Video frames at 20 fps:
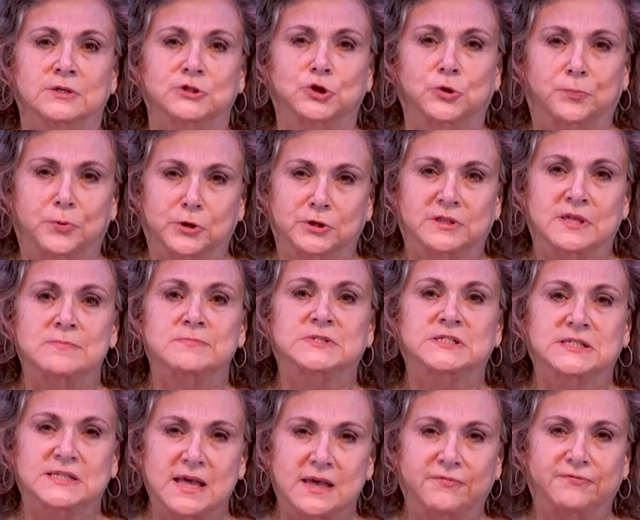to put them
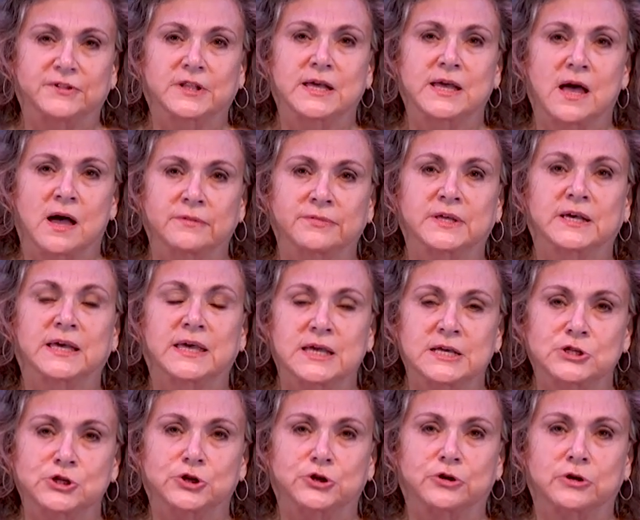safely on the
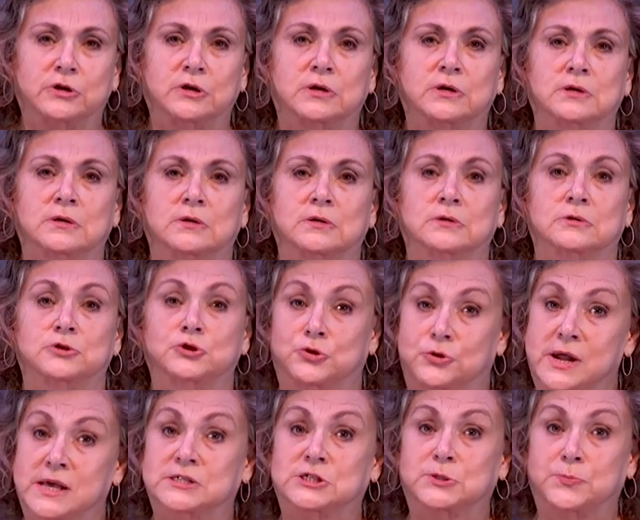Kinder
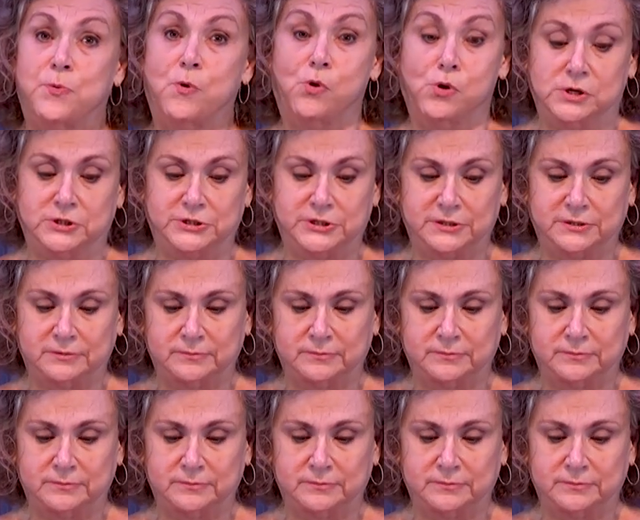transport.